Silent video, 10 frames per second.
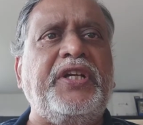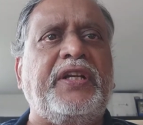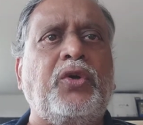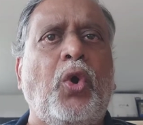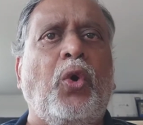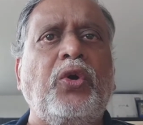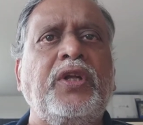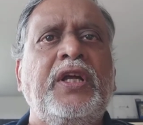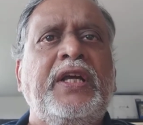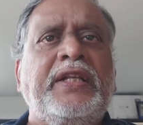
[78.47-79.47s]
code.
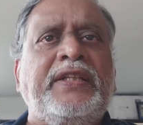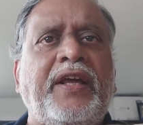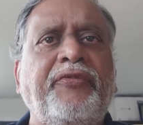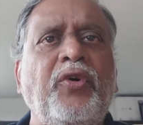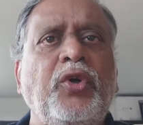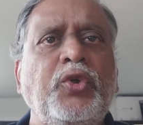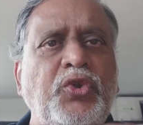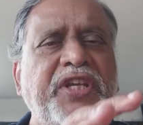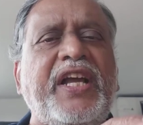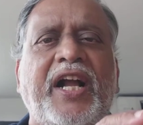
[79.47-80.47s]
Therefore,
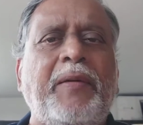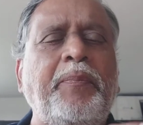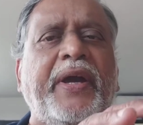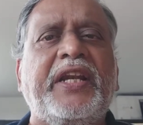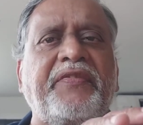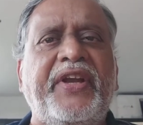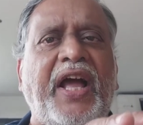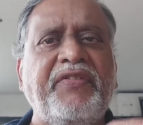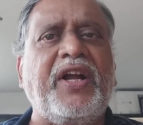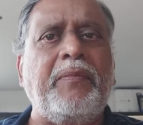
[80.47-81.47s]
using a compiler, we
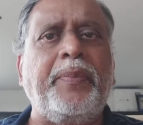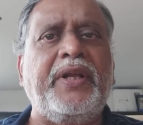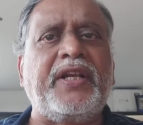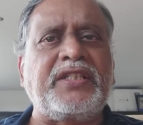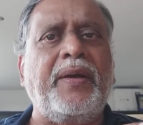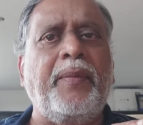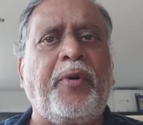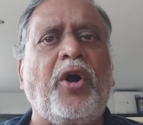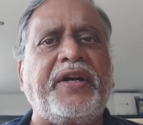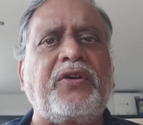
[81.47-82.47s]
have a compiler, a
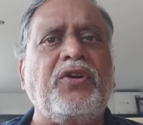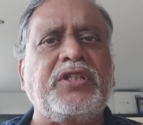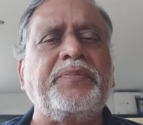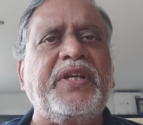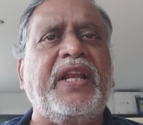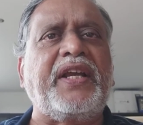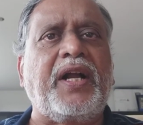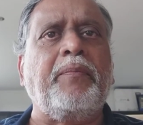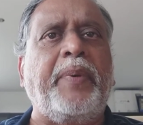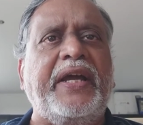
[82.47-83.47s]
product called something like a
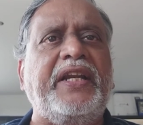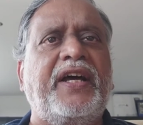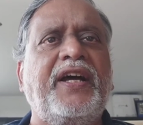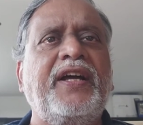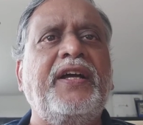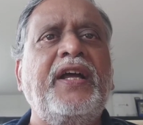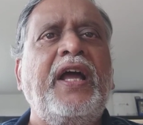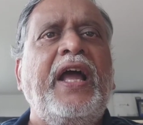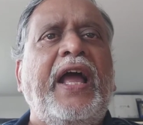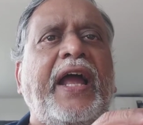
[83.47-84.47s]
compiler,
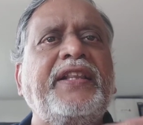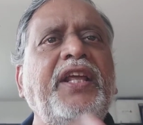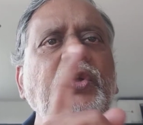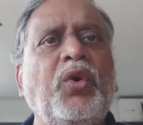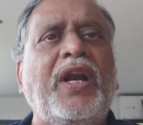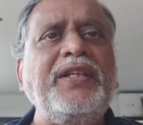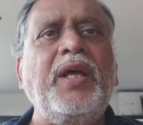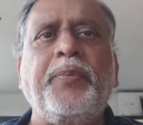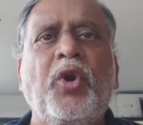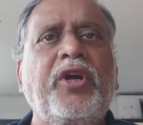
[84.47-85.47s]
and then you run the
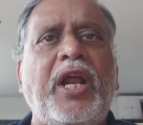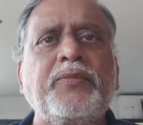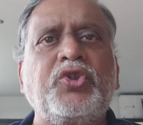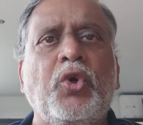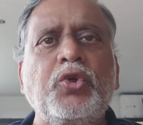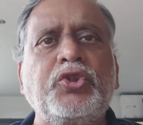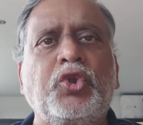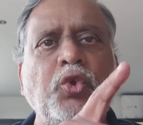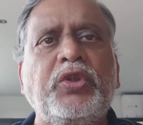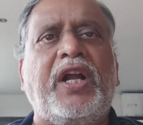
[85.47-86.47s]
program source
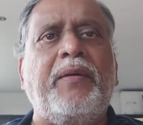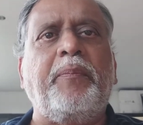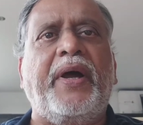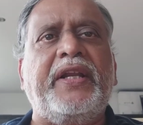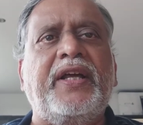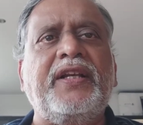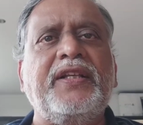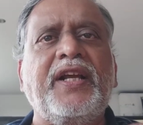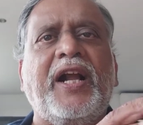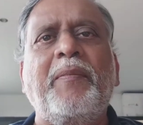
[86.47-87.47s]
through the compiler.
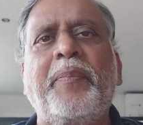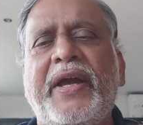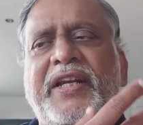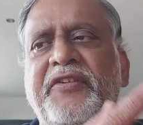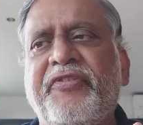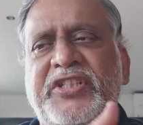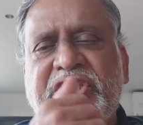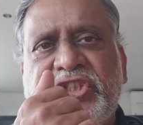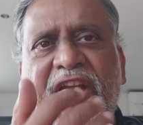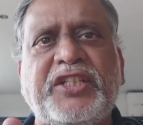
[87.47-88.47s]
The compiler
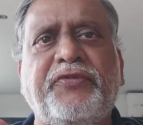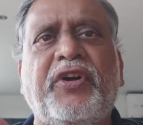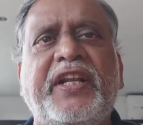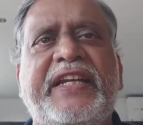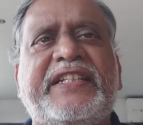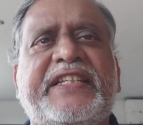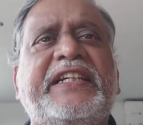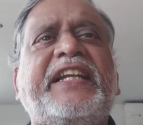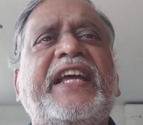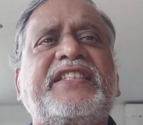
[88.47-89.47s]
first checks for any
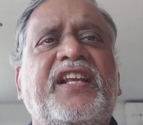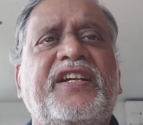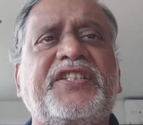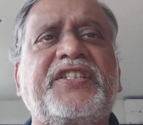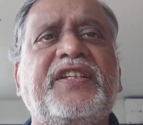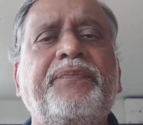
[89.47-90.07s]
syntax errors,